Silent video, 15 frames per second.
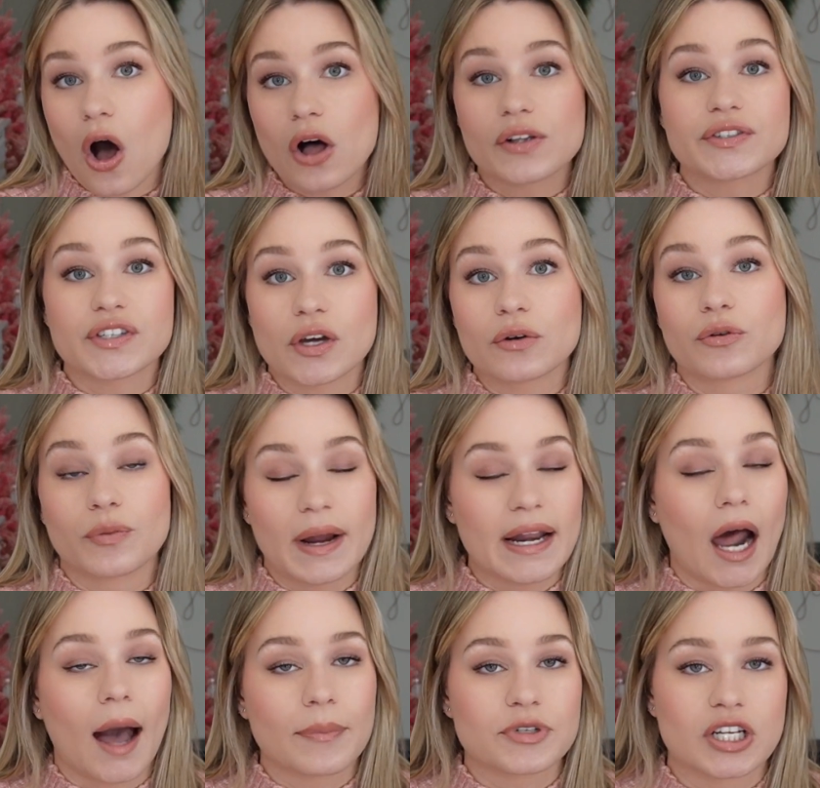also great
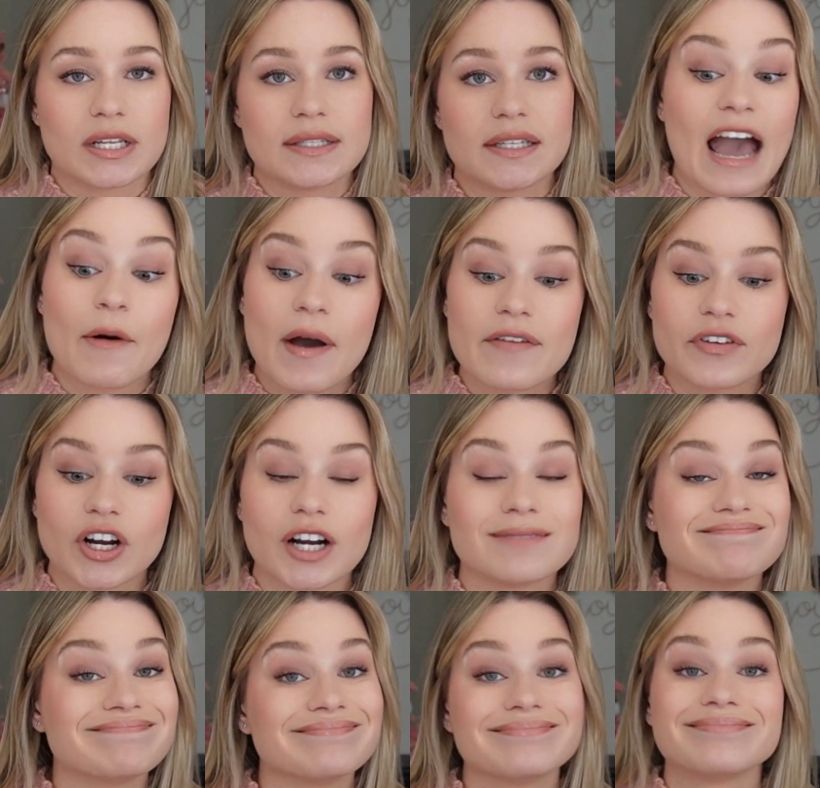options. However,
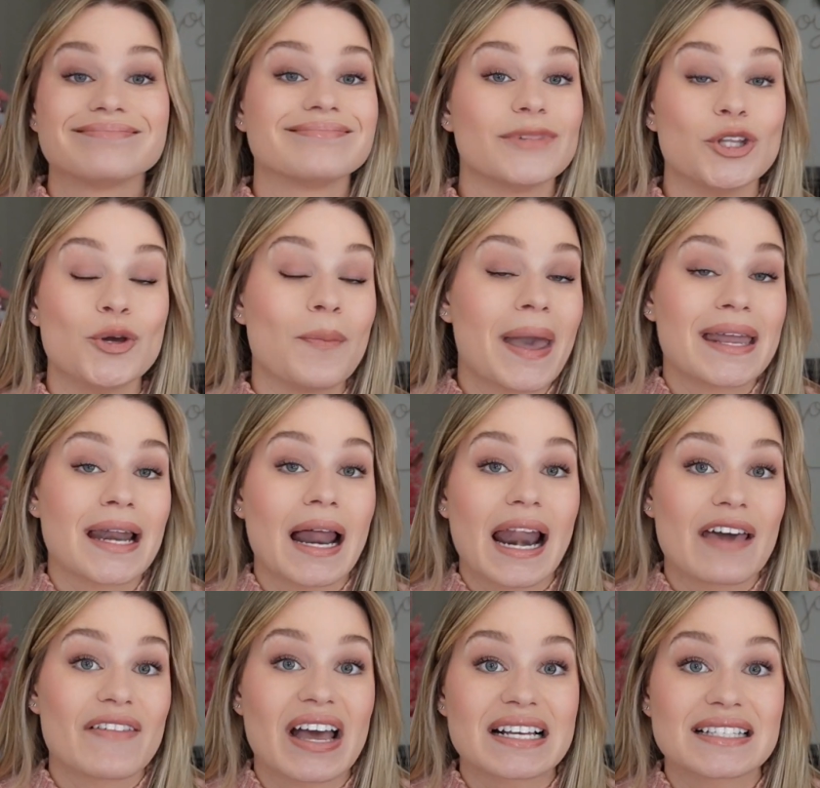you may not
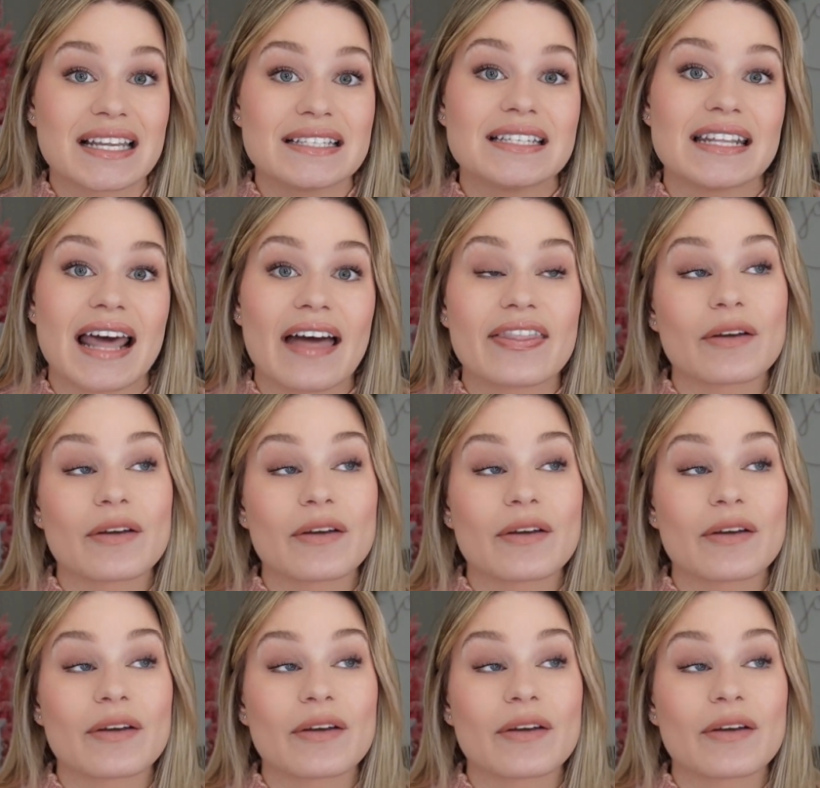have access to that.